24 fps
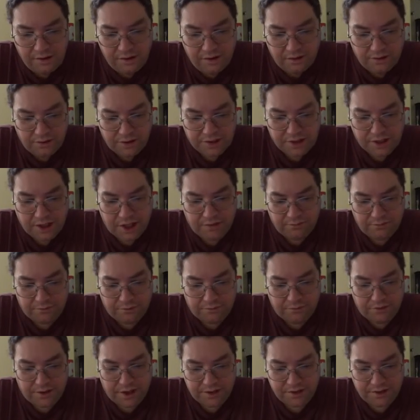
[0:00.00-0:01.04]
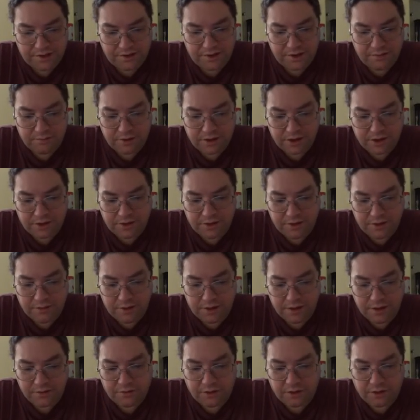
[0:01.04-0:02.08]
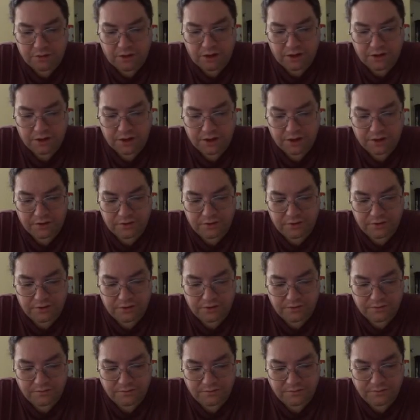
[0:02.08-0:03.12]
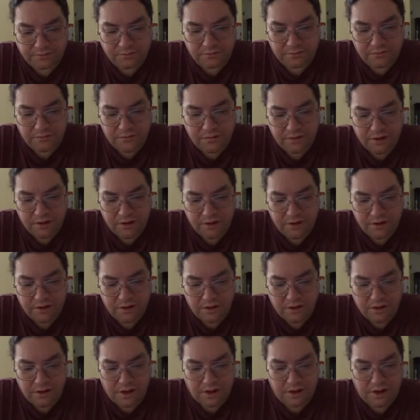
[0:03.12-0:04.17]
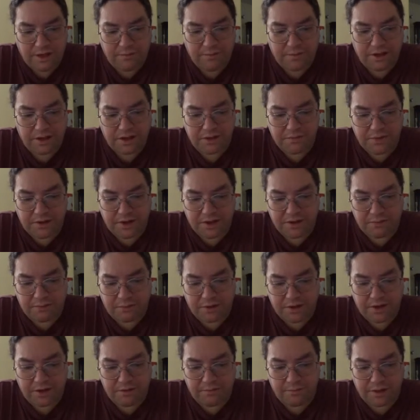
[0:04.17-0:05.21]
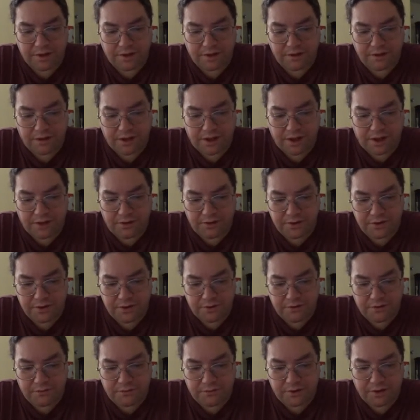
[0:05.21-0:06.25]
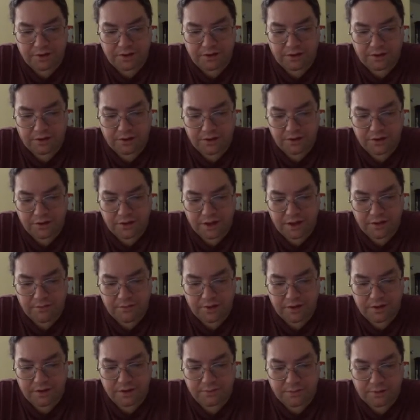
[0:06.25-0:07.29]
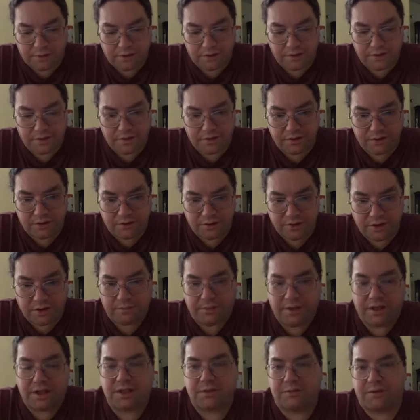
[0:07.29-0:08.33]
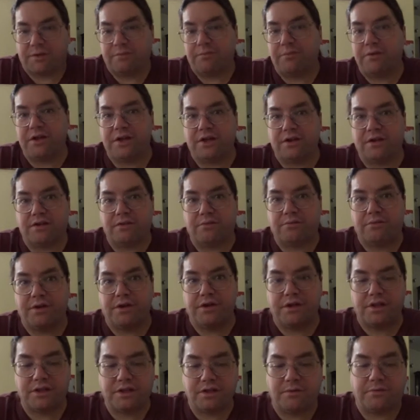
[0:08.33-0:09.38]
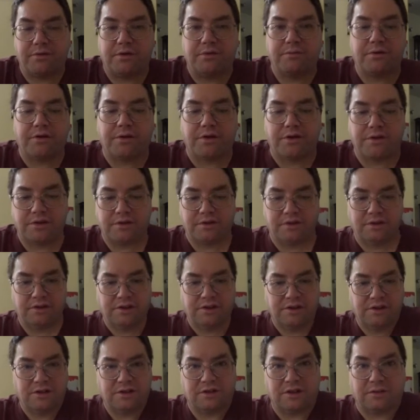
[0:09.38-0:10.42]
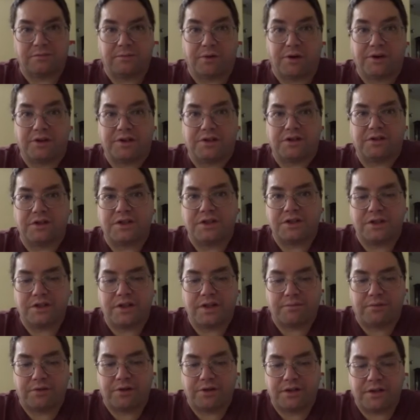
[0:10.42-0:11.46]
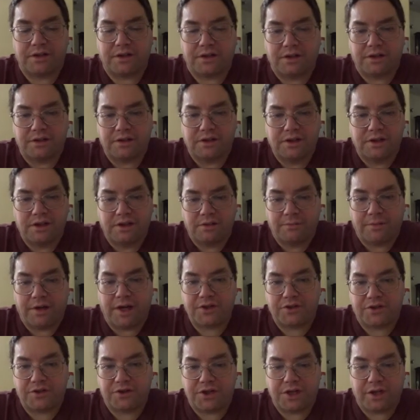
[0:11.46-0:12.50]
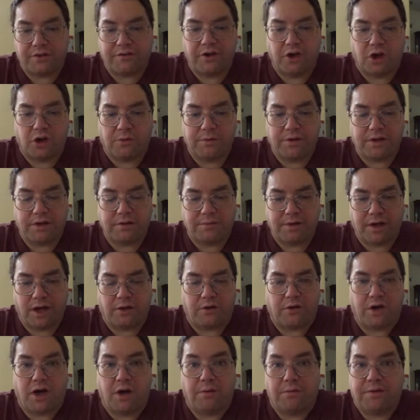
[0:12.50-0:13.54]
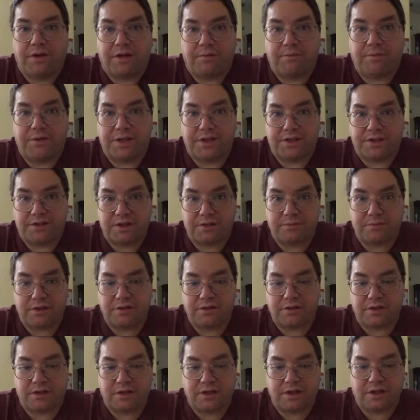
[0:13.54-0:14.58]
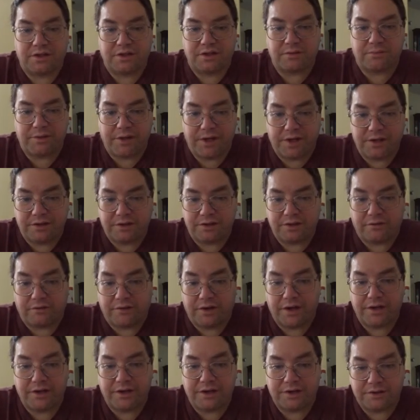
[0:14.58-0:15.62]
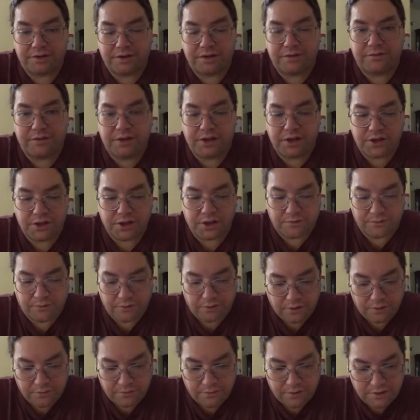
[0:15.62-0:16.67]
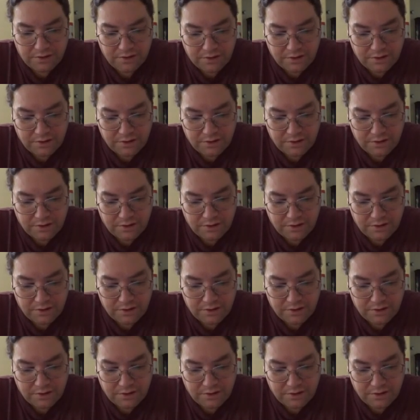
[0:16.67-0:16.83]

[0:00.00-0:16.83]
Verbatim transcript: Designed for fast assembly in the U.S. for quality control. An ABS-based print bed allows you to print larger ABS parts. So you can make something big, you have to print as separate parts. Like Barnacles did, he printed a Master Chief helmet, I don't know how many pieces, but it was like tons of pieces. A friend of his is finishing it for him.